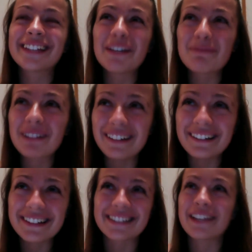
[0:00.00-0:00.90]

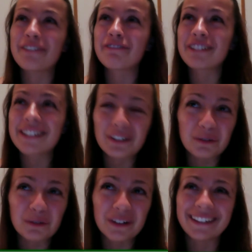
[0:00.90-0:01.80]
classes every single
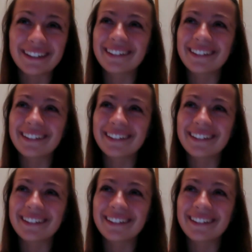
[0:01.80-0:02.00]
week,